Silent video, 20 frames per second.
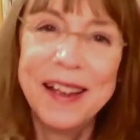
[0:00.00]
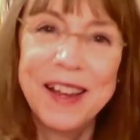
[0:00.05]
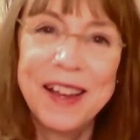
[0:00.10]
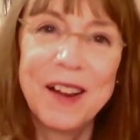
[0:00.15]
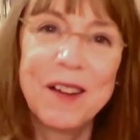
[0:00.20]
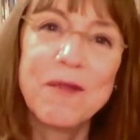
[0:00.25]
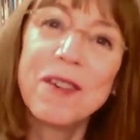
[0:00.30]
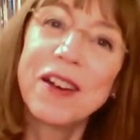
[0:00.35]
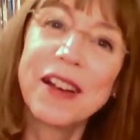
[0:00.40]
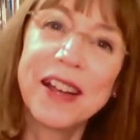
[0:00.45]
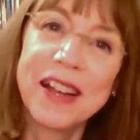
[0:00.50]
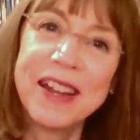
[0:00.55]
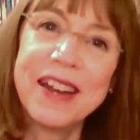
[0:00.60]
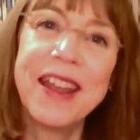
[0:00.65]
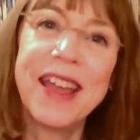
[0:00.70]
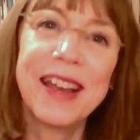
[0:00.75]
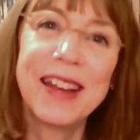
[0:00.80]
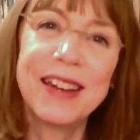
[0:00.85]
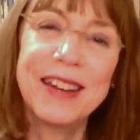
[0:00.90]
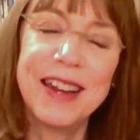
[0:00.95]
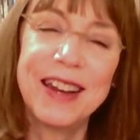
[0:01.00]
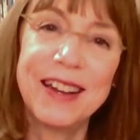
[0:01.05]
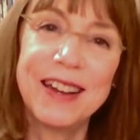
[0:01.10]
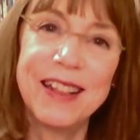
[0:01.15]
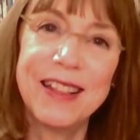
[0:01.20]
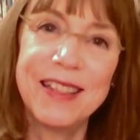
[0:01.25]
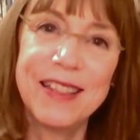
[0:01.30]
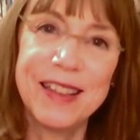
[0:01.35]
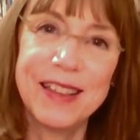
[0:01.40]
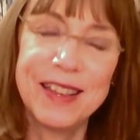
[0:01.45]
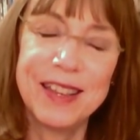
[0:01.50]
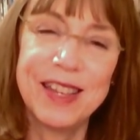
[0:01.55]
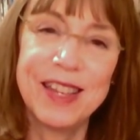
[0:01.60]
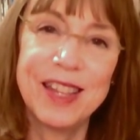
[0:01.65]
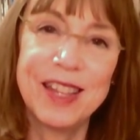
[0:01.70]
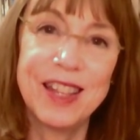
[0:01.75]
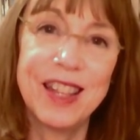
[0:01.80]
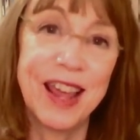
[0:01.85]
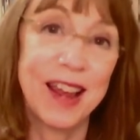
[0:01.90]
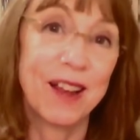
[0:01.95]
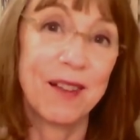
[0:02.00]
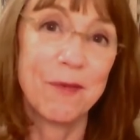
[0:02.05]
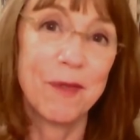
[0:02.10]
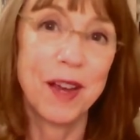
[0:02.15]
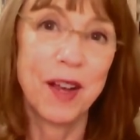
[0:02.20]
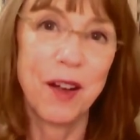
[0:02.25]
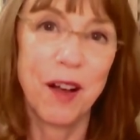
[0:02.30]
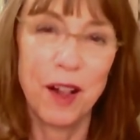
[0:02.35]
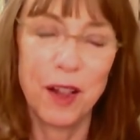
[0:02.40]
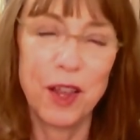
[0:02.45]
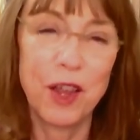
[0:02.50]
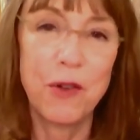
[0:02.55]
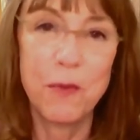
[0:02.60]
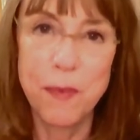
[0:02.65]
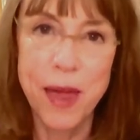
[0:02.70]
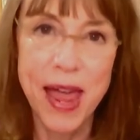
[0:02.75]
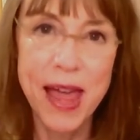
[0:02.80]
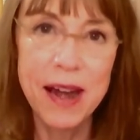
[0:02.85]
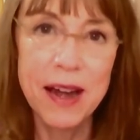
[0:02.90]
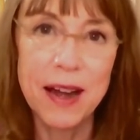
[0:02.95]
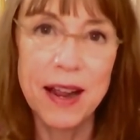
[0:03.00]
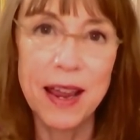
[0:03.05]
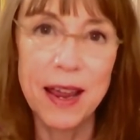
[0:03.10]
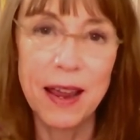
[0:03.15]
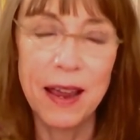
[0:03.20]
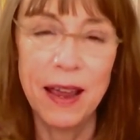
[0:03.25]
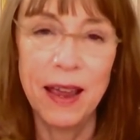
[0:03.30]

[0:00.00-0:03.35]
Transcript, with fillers: you know, we're connecting to this thing we call humanity.